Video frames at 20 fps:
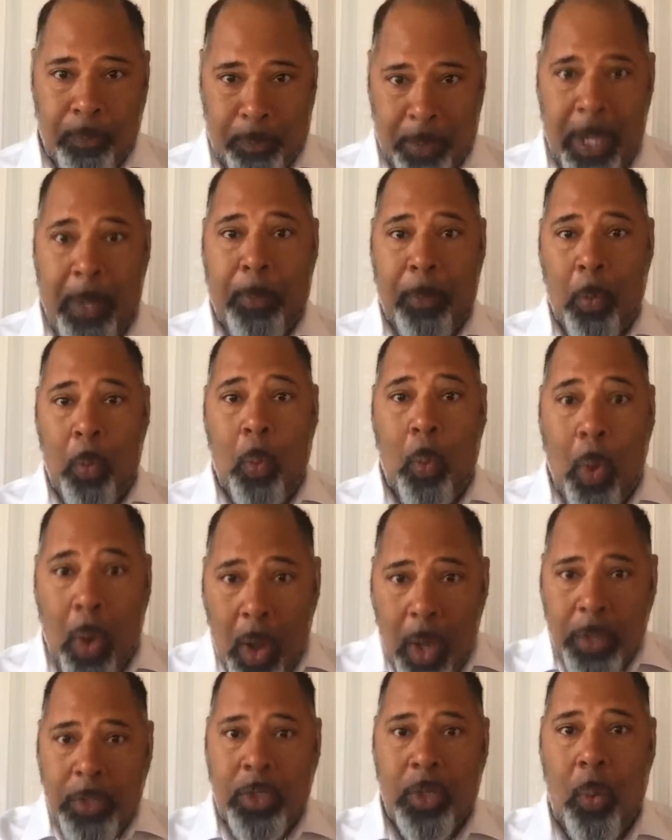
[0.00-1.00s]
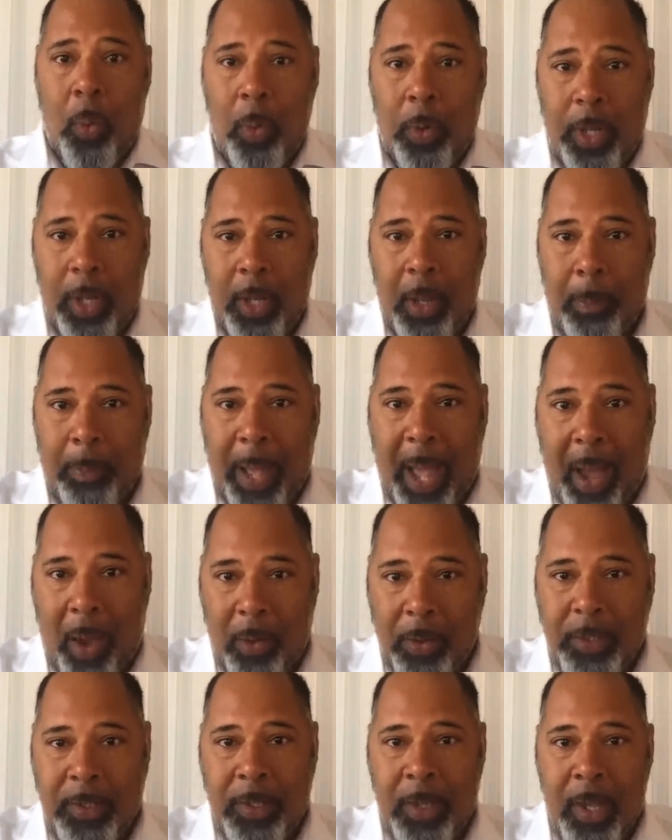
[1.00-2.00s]
people were talking
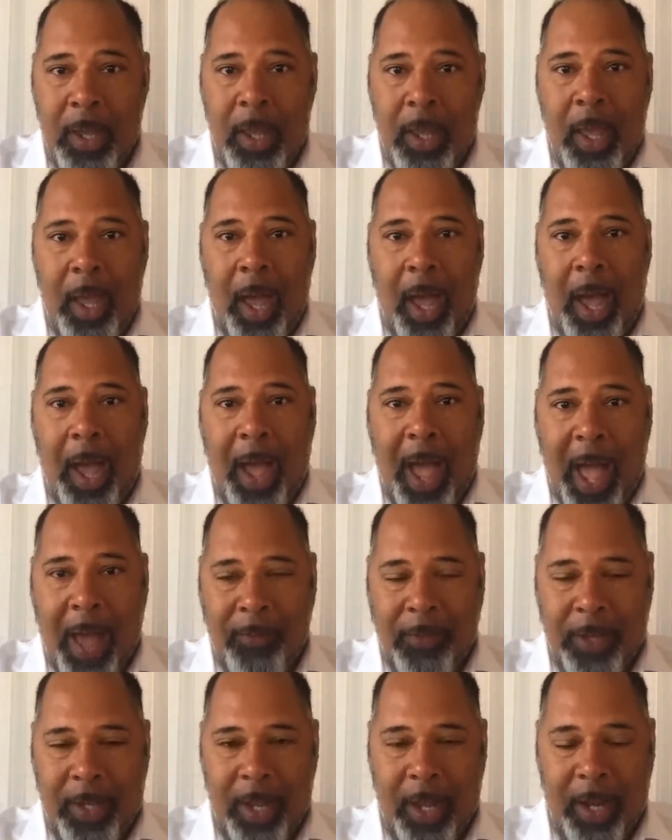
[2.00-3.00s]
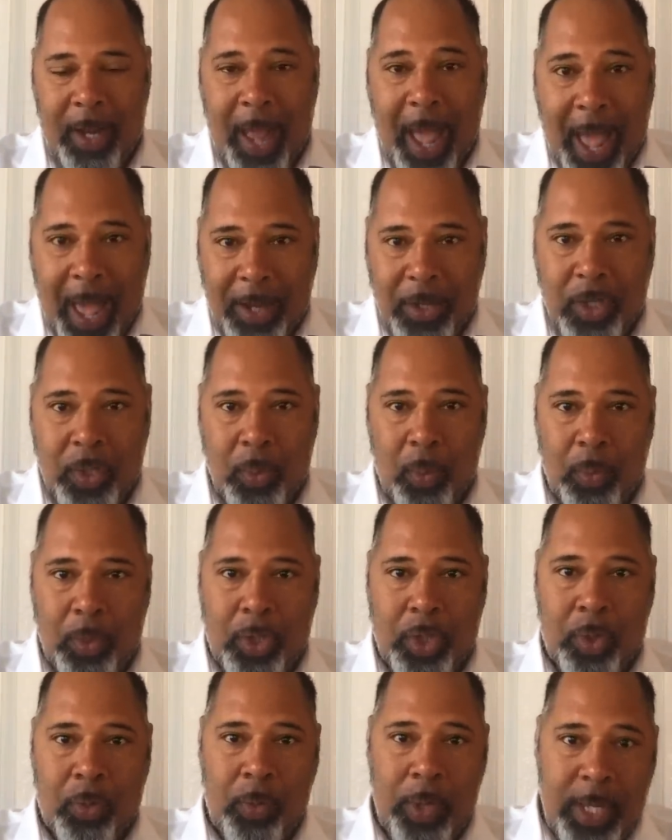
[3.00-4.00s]
about having an actual
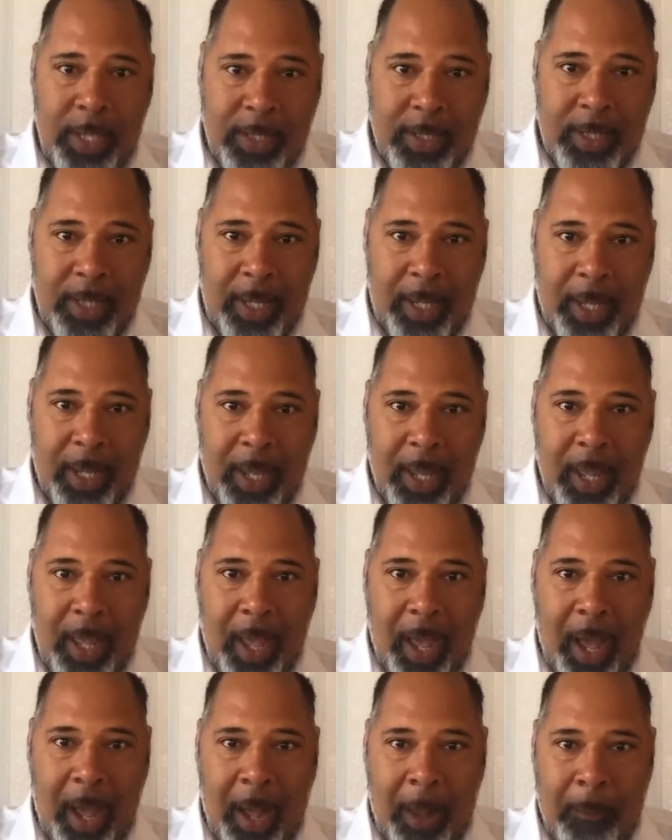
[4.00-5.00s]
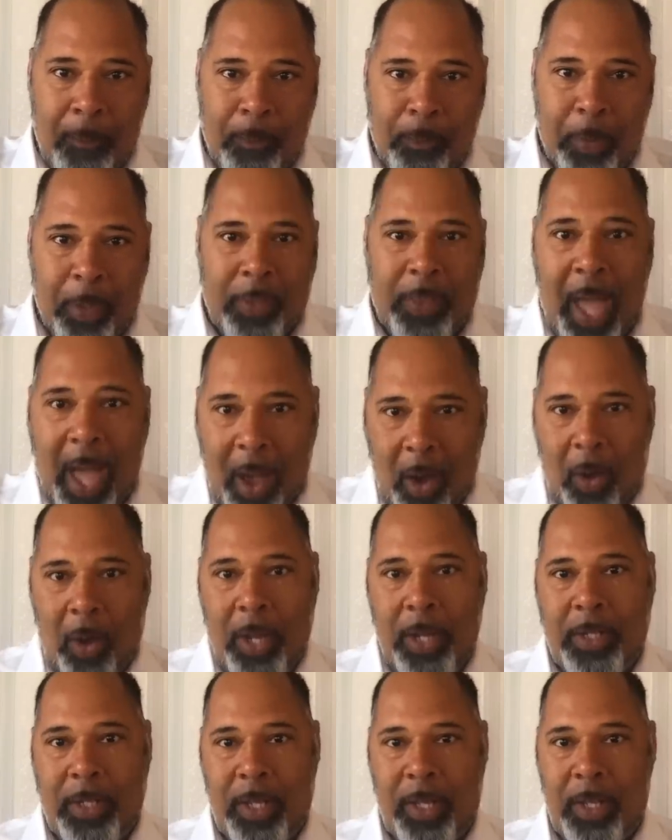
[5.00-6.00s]
treaty, but that
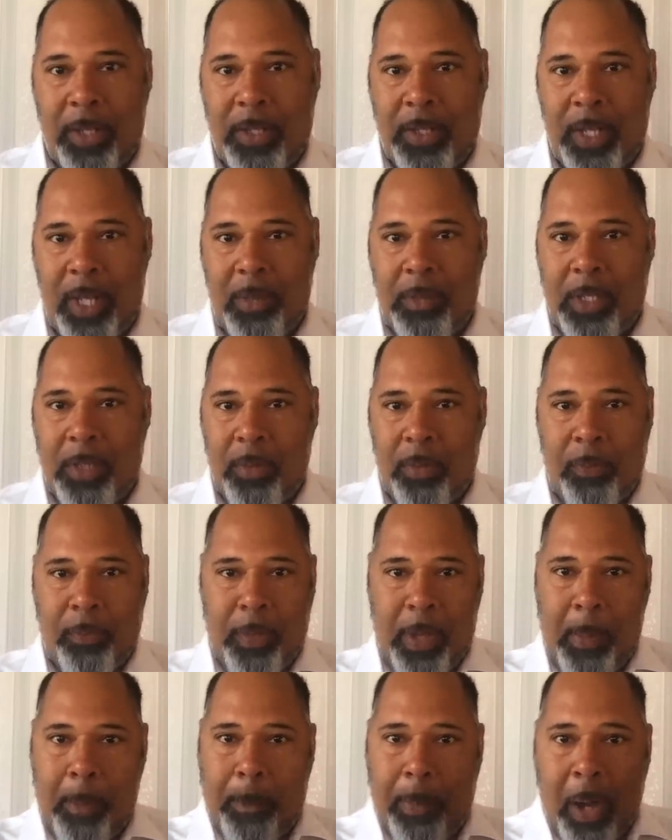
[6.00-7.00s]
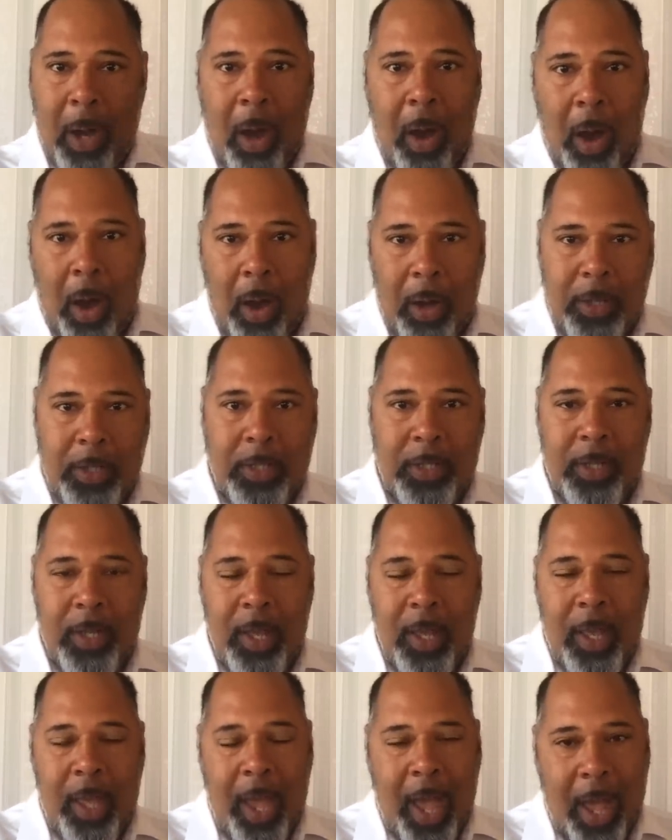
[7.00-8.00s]
idea seemed to have been parked,
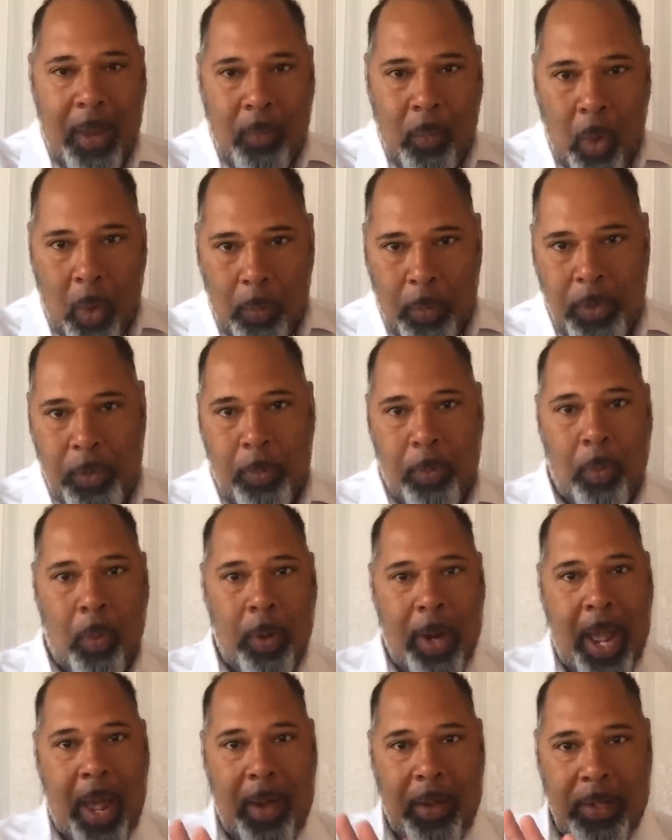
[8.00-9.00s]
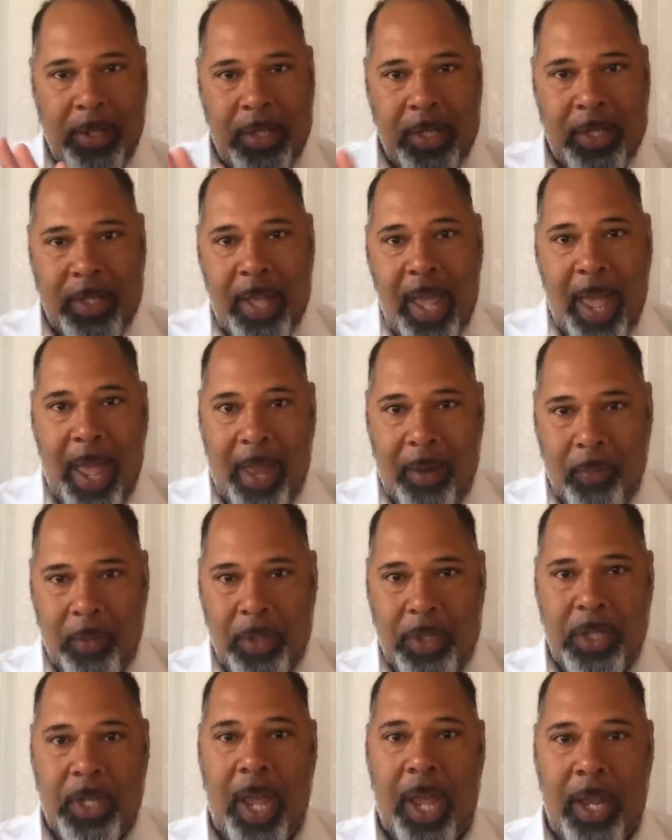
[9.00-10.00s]
and what was brought out instead were
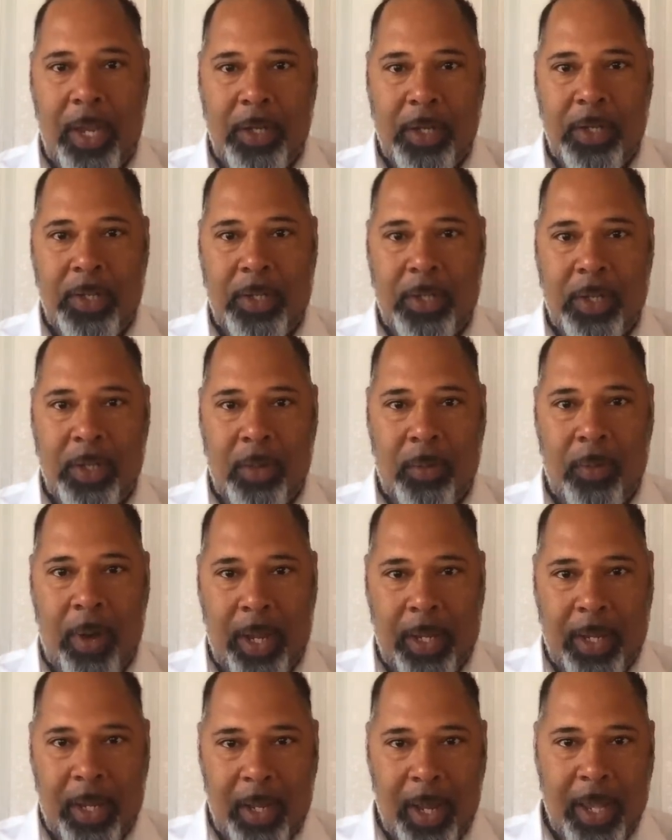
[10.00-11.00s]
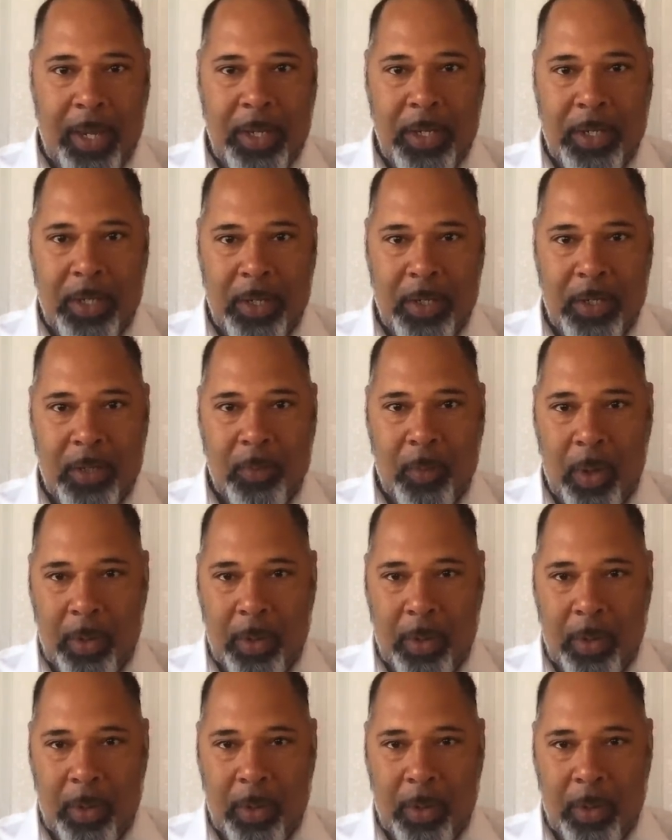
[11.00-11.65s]
changes to the regulations.